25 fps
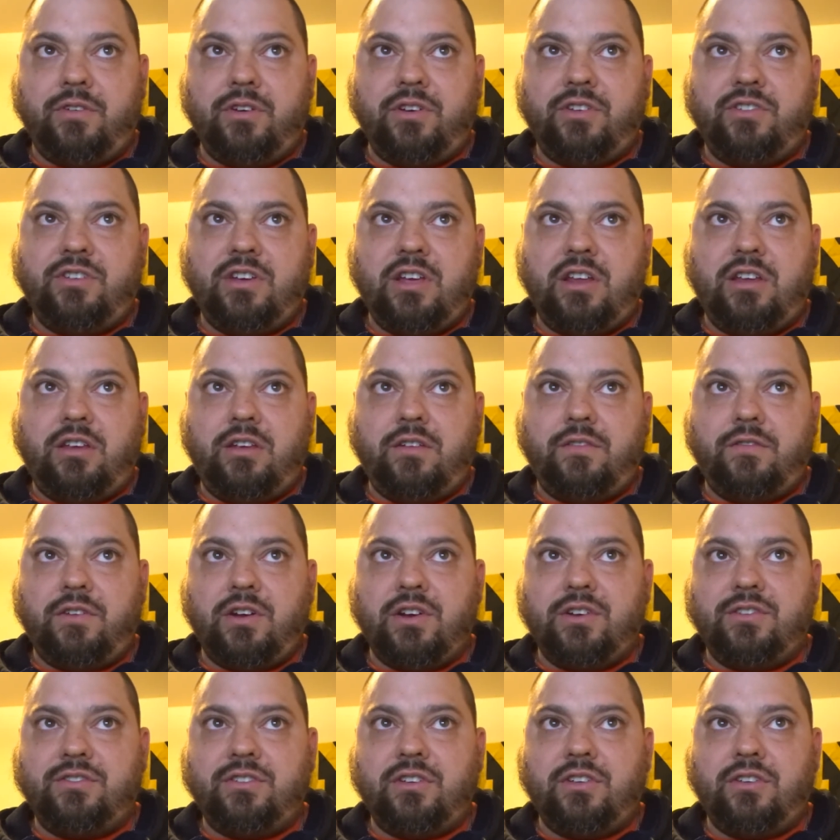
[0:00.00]
Virginia
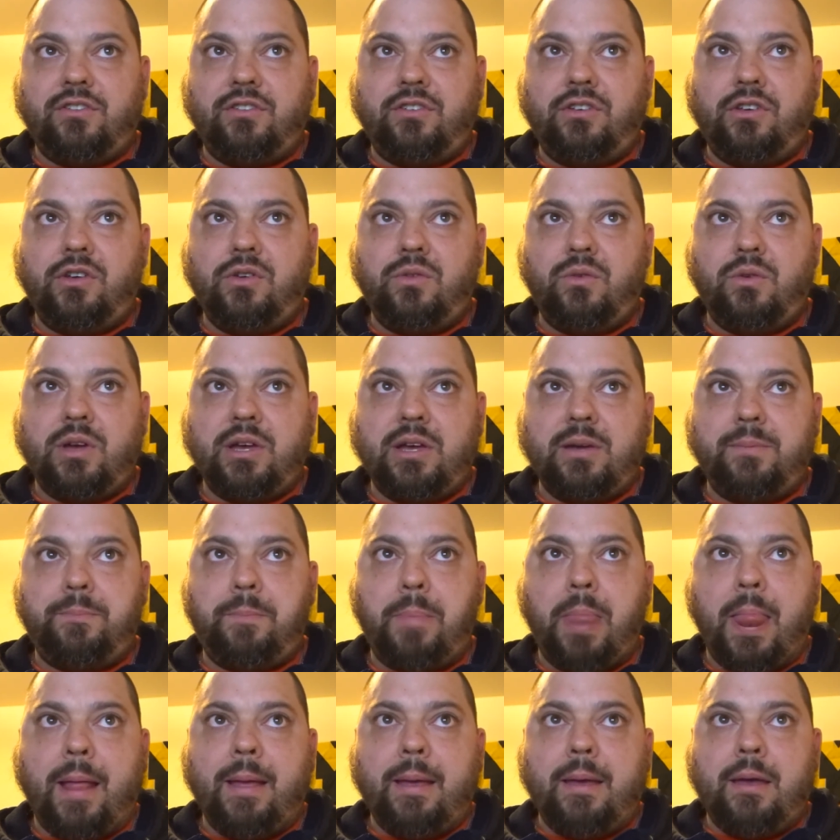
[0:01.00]
versus
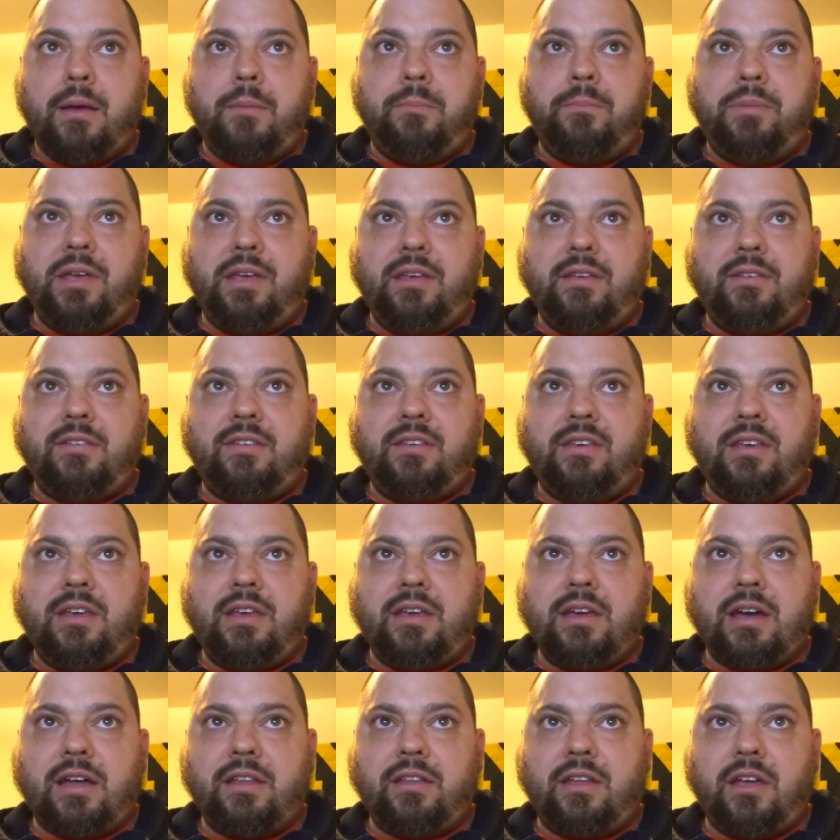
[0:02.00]

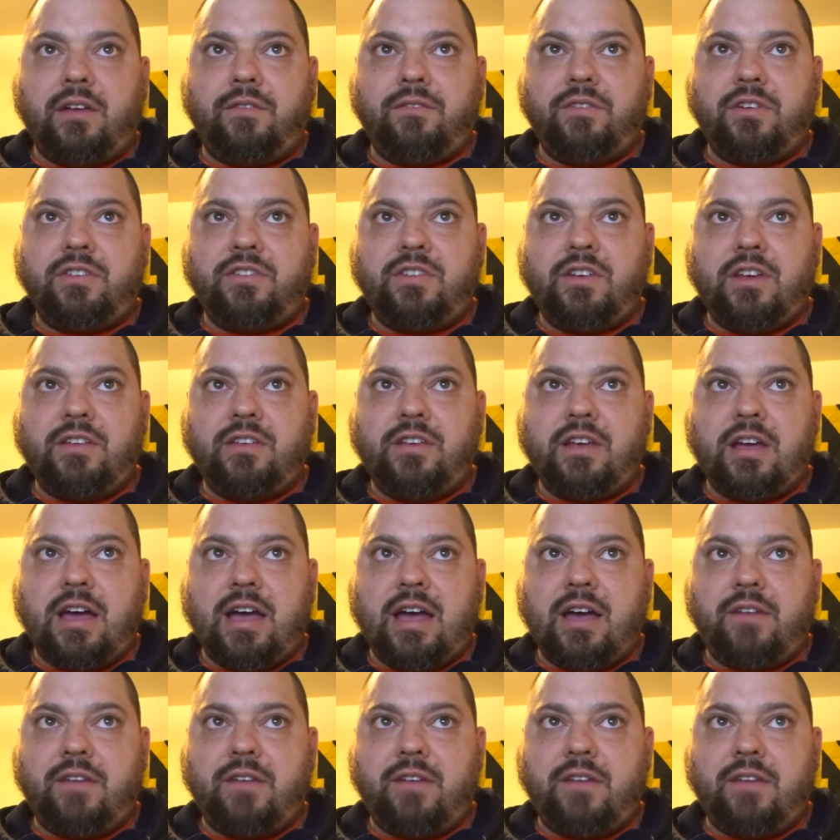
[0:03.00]
UMBC. I like Virginia,